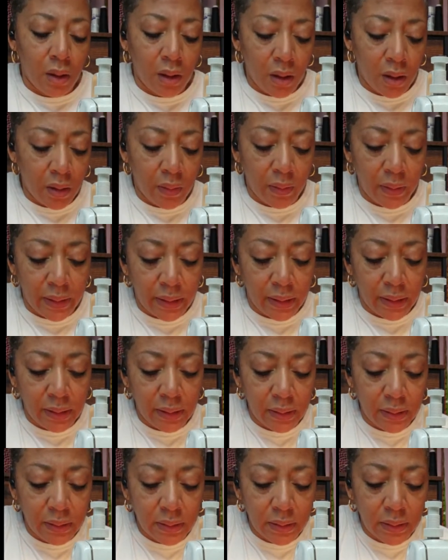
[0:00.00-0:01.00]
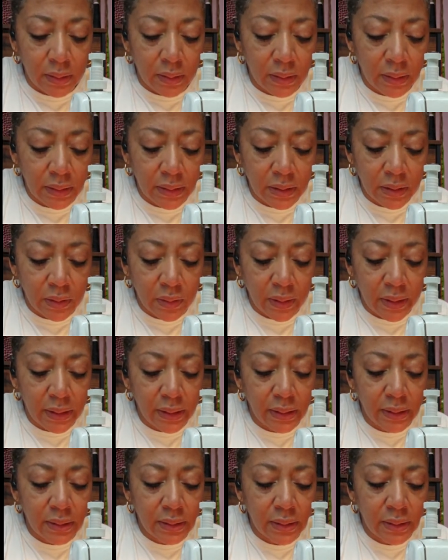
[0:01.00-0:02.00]
Alright, so let's try
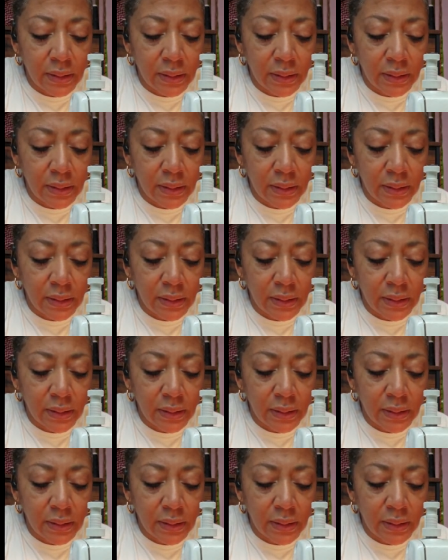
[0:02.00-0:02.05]
this.